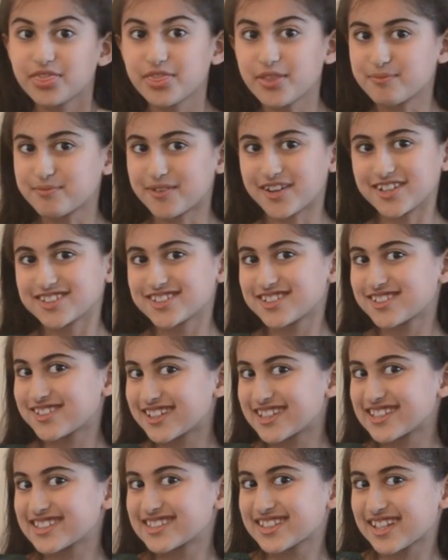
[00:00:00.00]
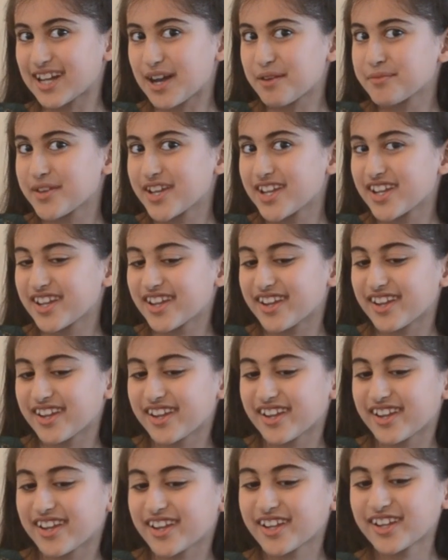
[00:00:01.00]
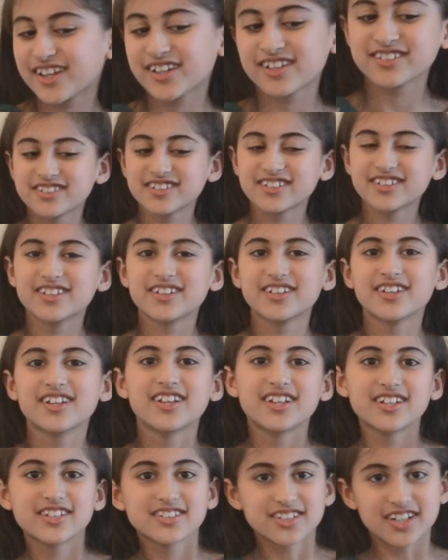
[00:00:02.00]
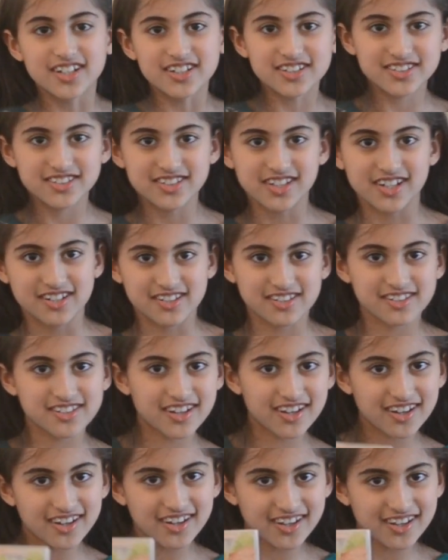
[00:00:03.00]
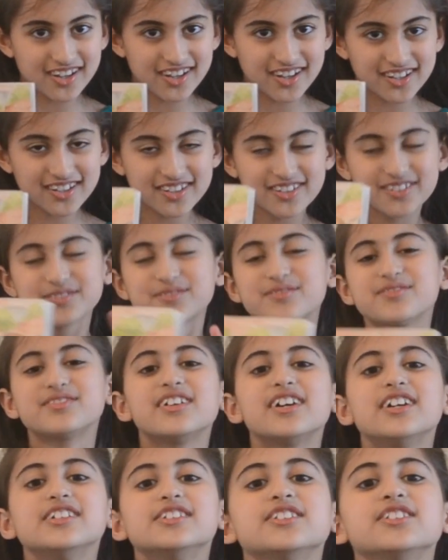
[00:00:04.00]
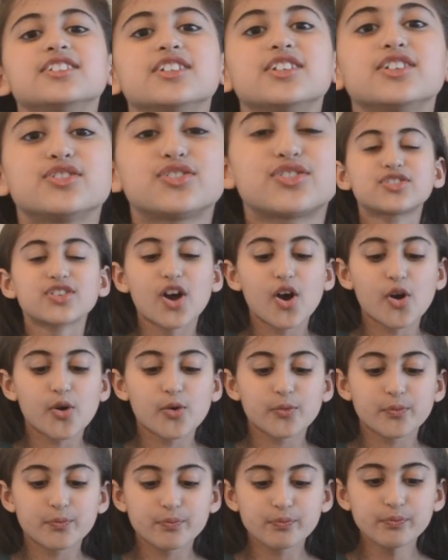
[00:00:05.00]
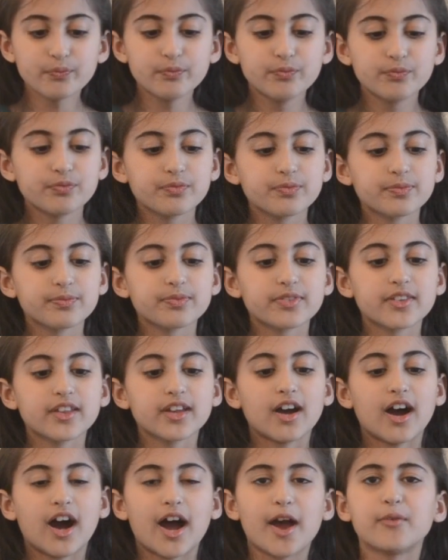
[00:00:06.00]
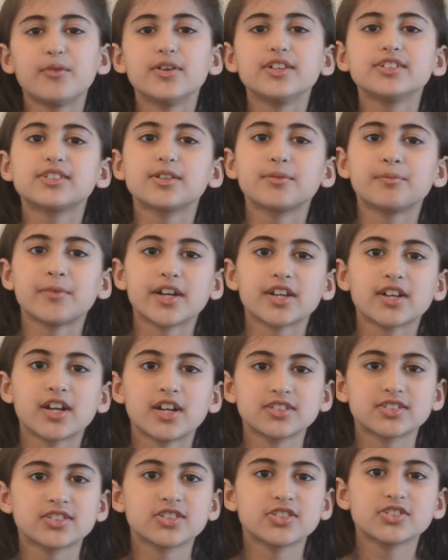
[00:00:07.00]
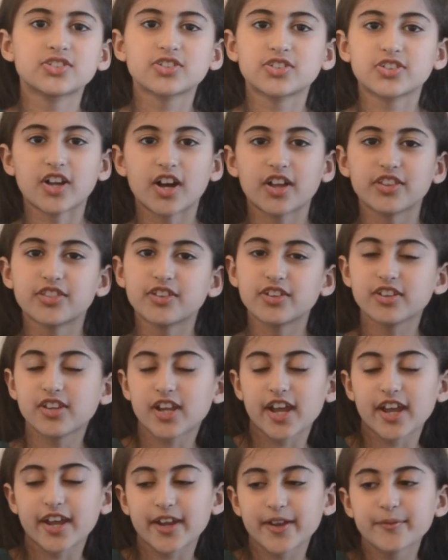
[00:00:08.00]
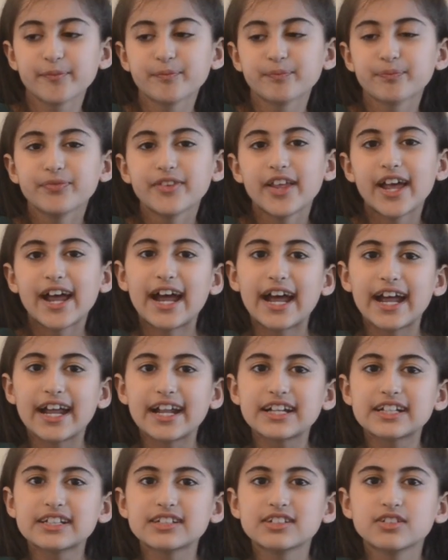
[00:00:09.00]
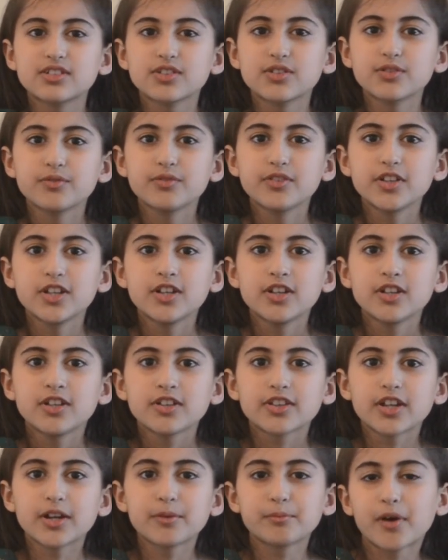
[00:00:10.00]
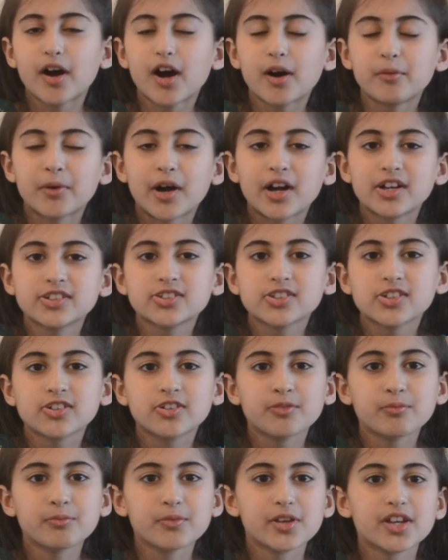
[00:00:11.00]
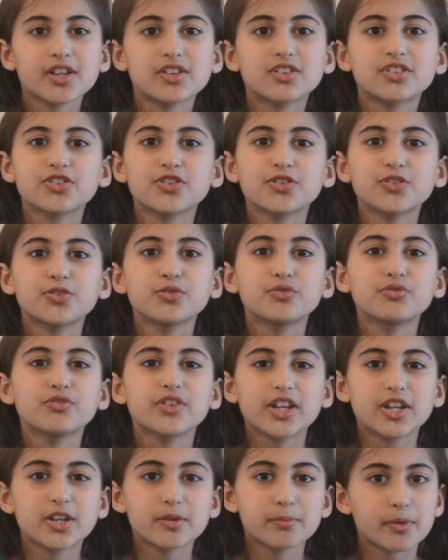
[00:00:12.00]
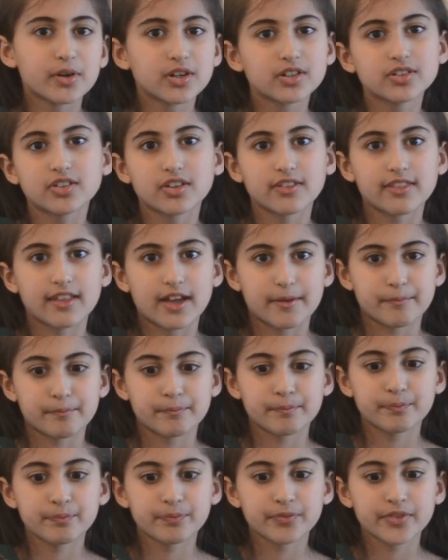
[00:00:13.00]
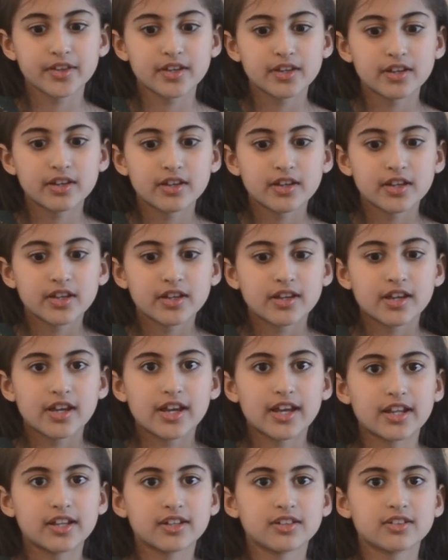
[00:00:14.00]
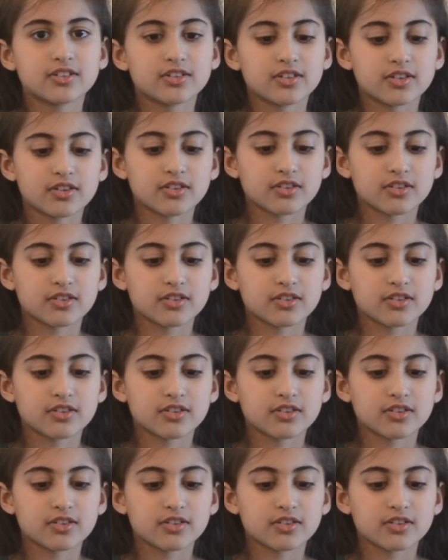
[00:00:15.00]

The Monster is Coming. Dun, dun, dun. So, I went to my cousin's the other day, and their mom asked me to read a book to them, and